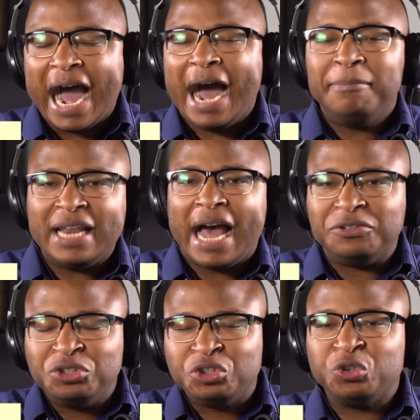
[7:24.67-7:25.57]
I'm
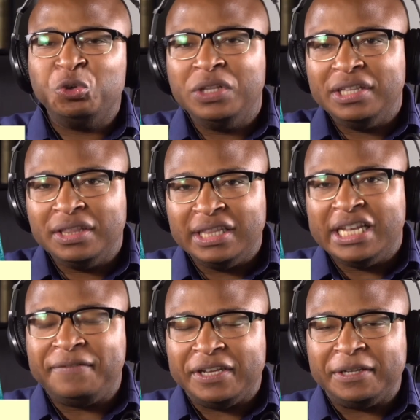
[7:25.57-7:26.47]
not truly
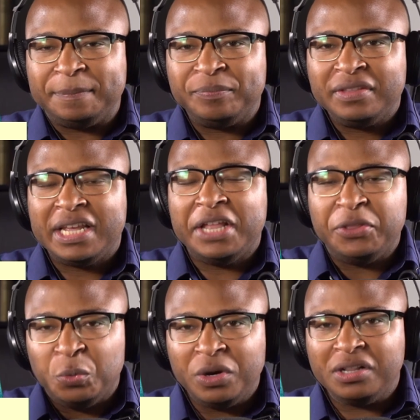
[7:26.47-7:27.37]
living in
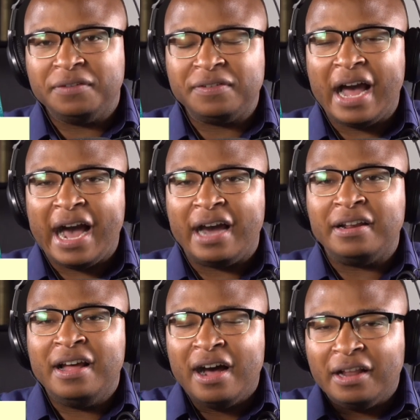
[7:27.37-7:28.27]
the will of
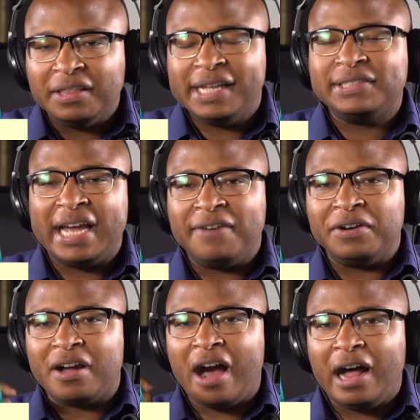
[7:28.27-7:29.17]
God unless I have
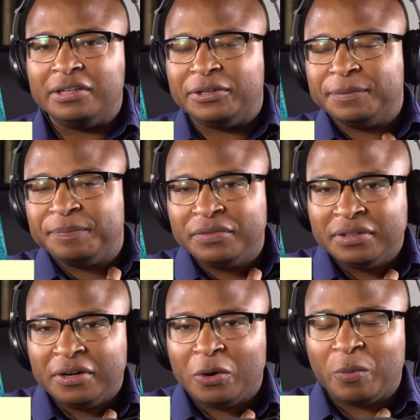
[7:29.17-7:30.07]
a collar
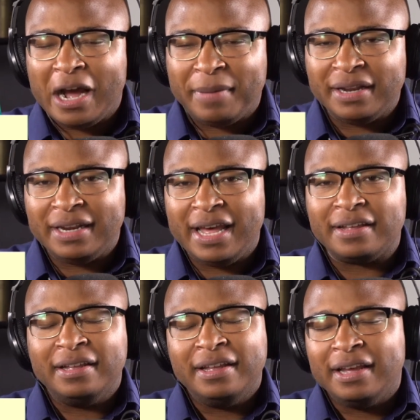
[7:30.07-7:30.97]
around my
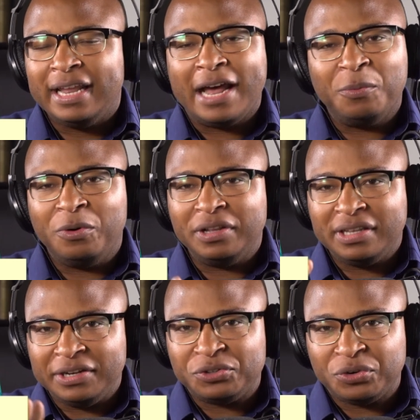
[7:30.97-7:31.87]
neck and I don't want to
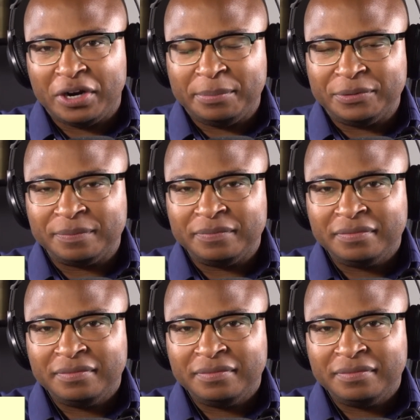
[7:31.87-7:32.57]
get in trouble